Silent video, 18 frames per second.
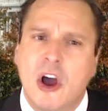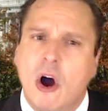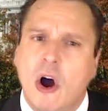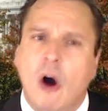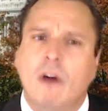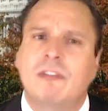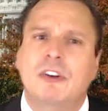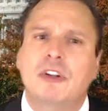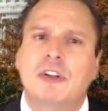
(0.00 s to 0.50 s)

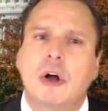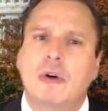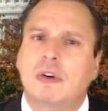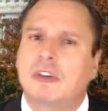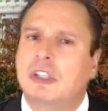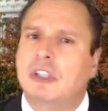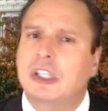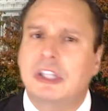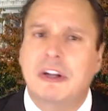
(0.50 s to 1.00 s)
over local
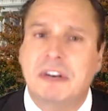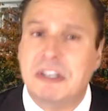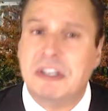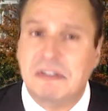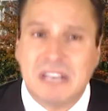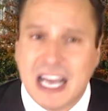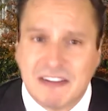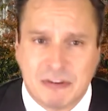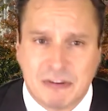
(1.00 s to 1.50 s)
colonial
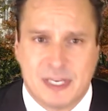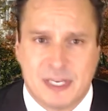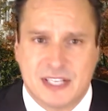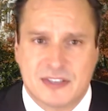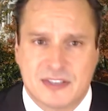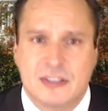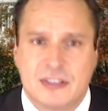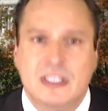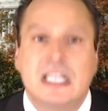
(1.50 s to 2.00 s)

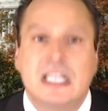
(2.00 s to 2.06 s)
governments.